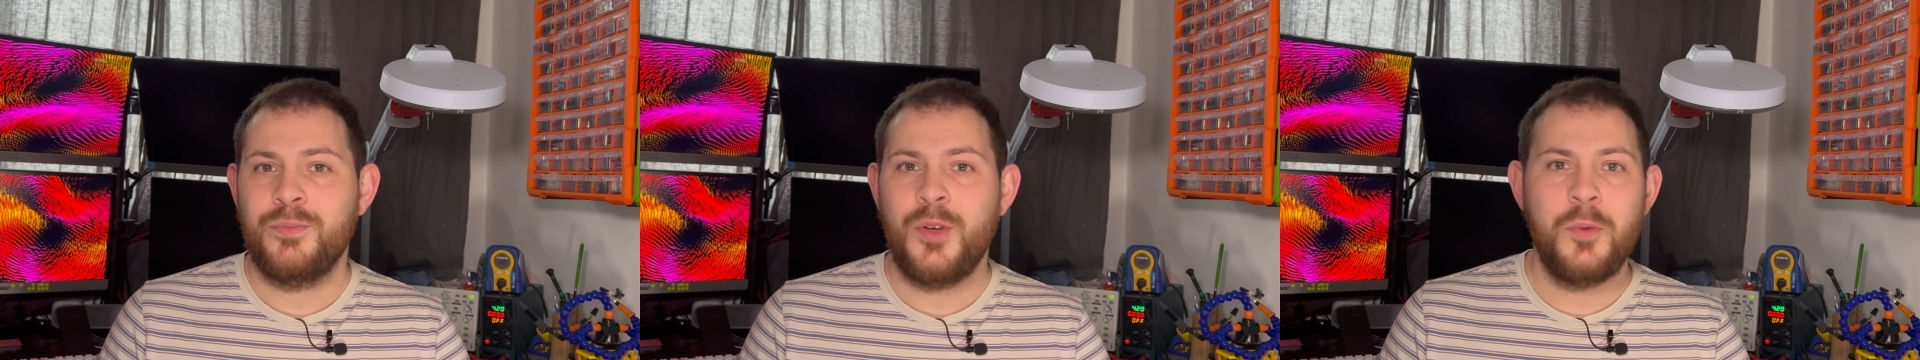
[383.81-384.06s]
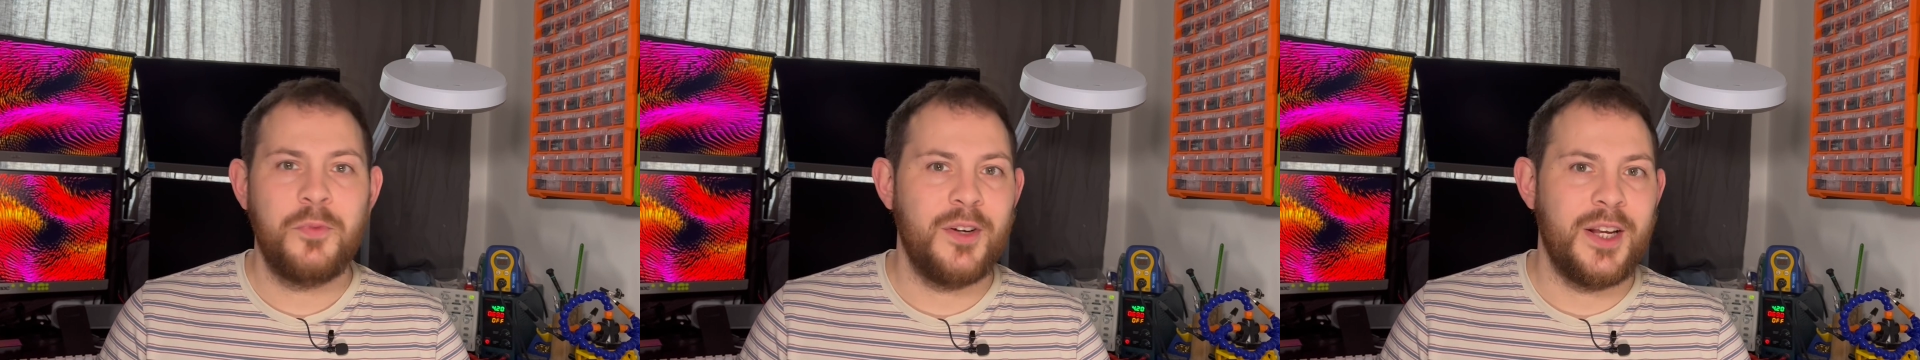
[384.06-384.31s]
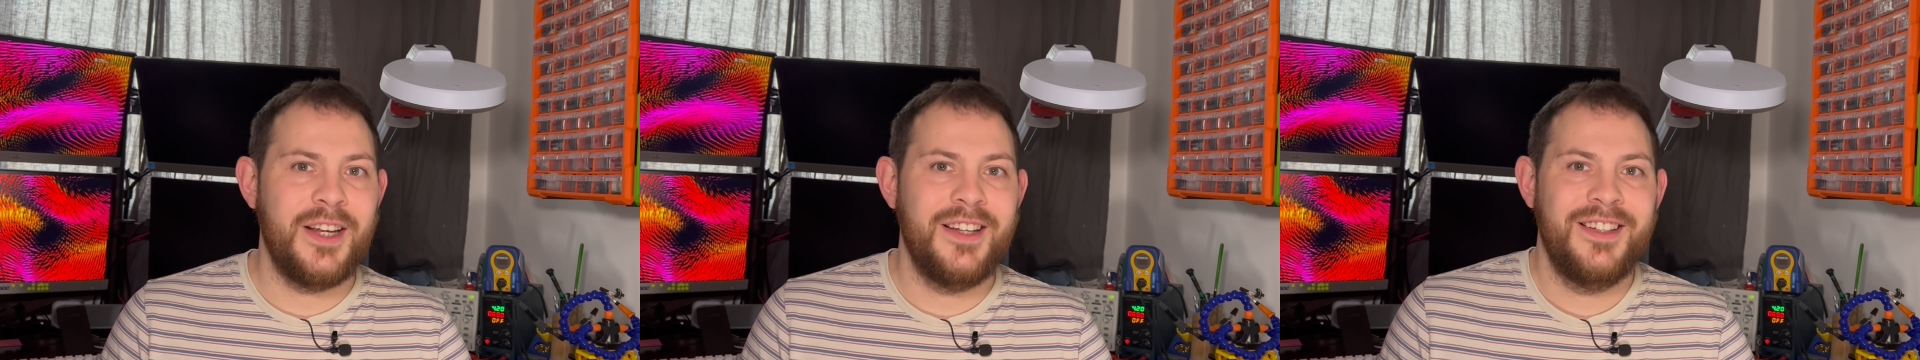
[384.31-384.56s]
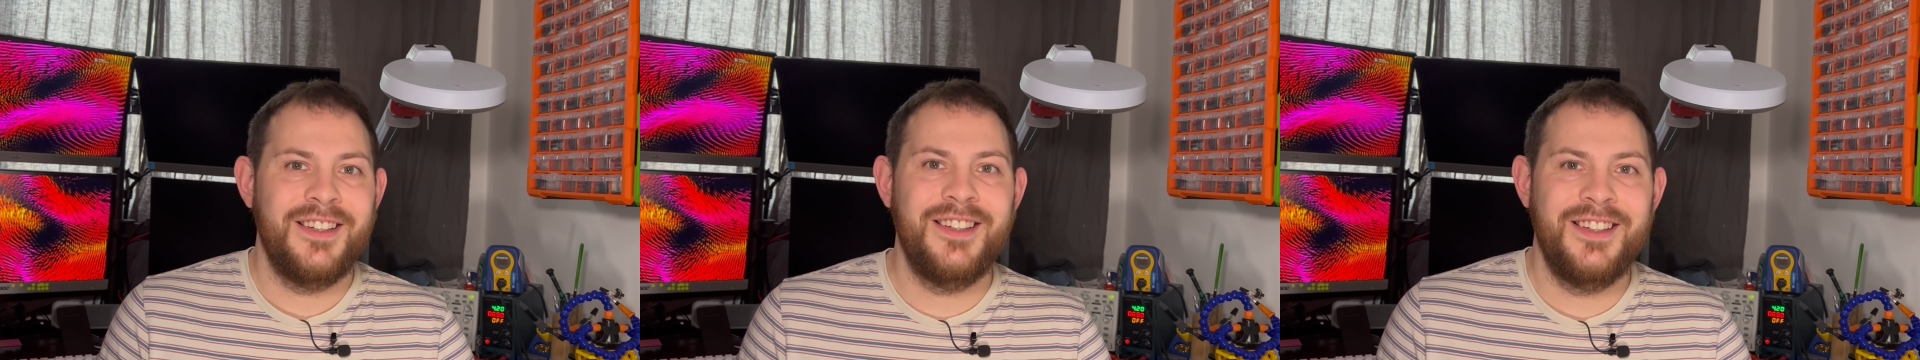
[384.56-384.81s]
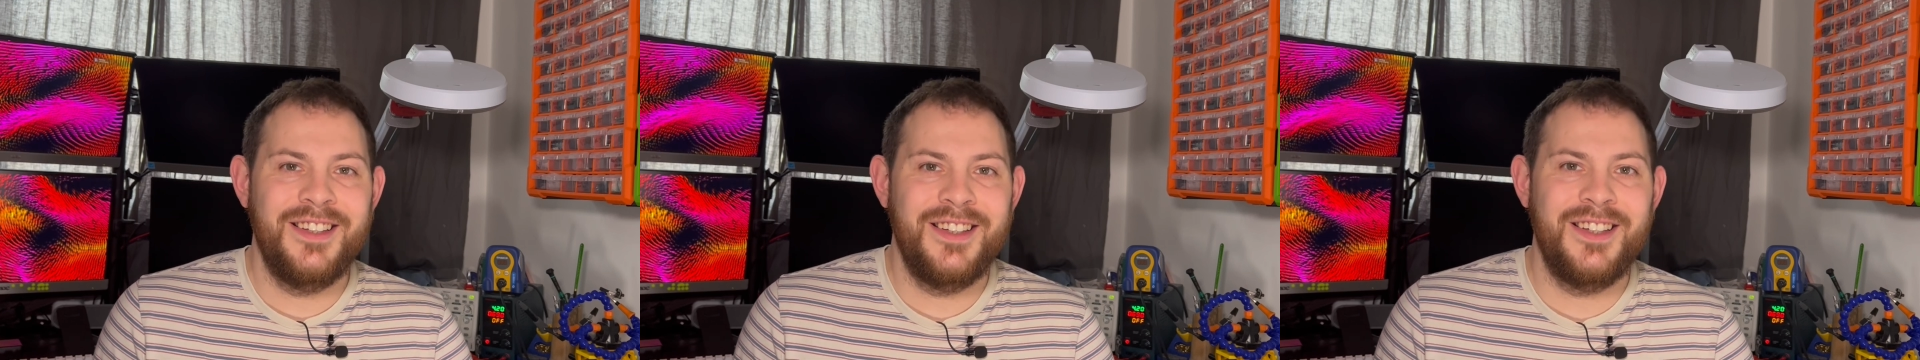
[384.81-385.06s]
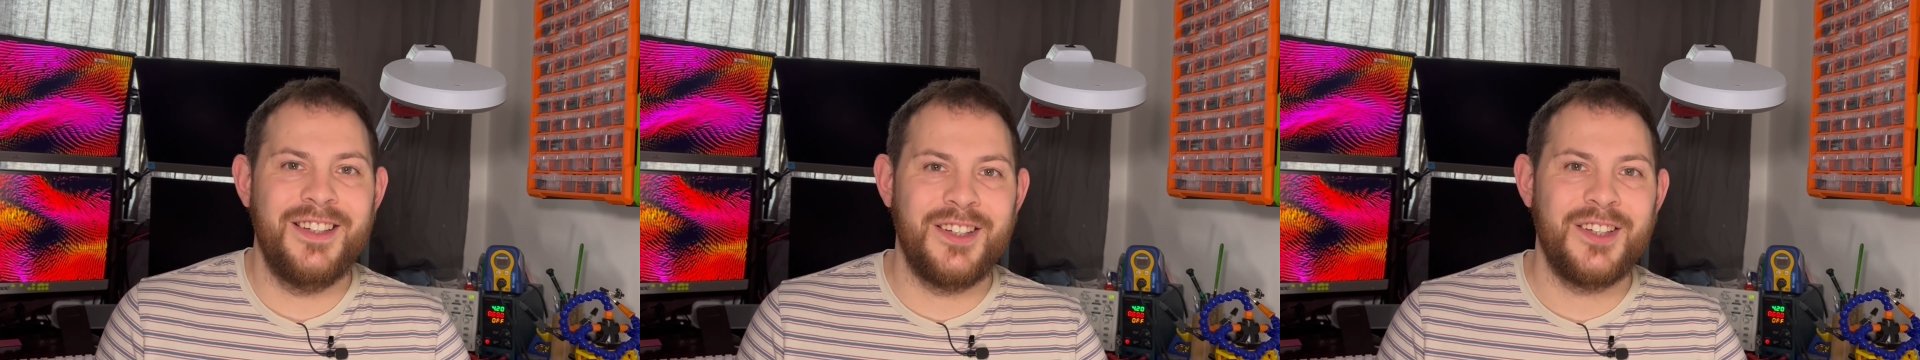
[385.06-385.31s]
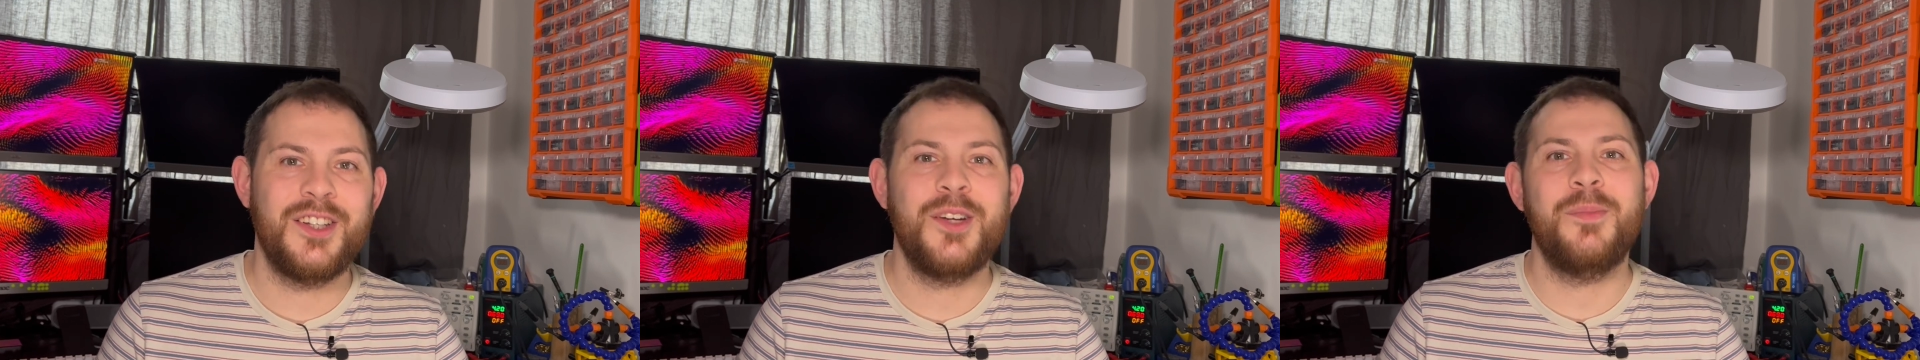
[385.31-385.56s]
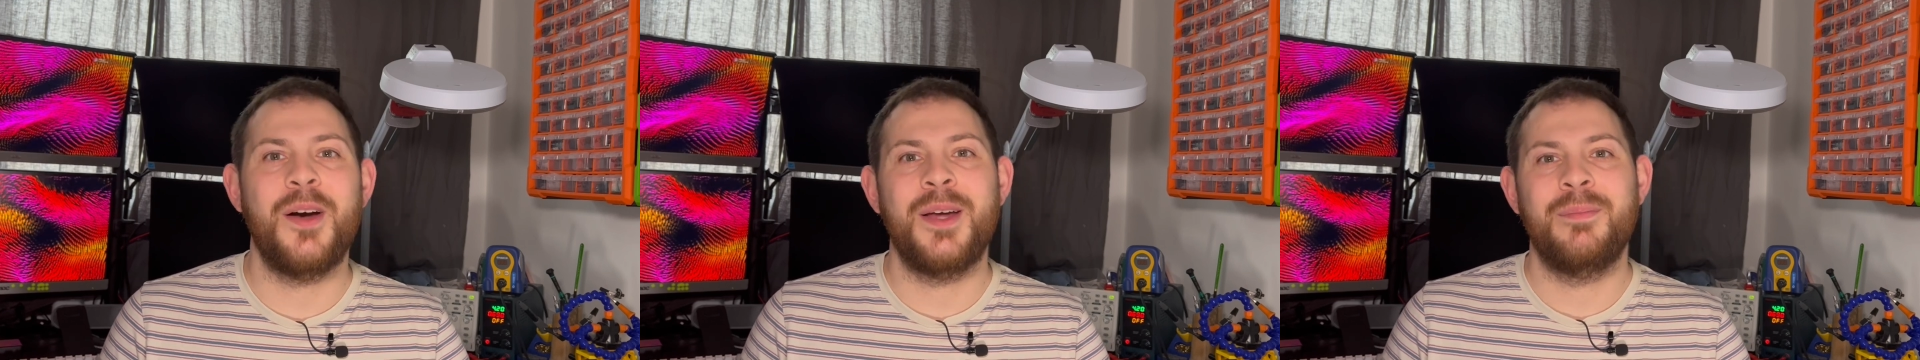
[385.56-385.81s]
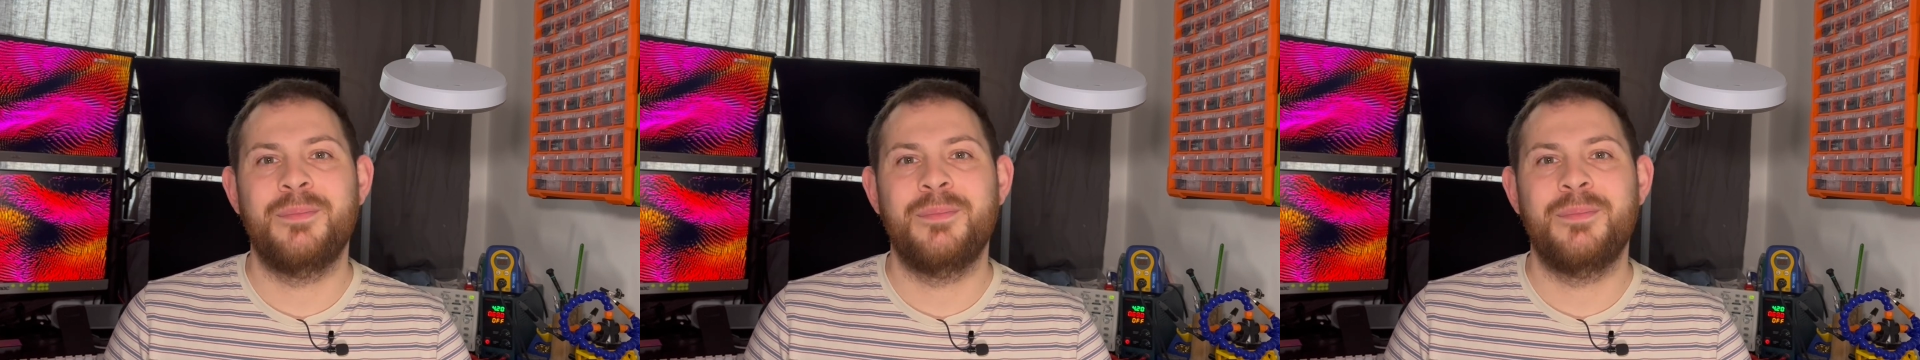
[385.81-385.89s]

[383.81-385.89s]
hopefully. Goodbye.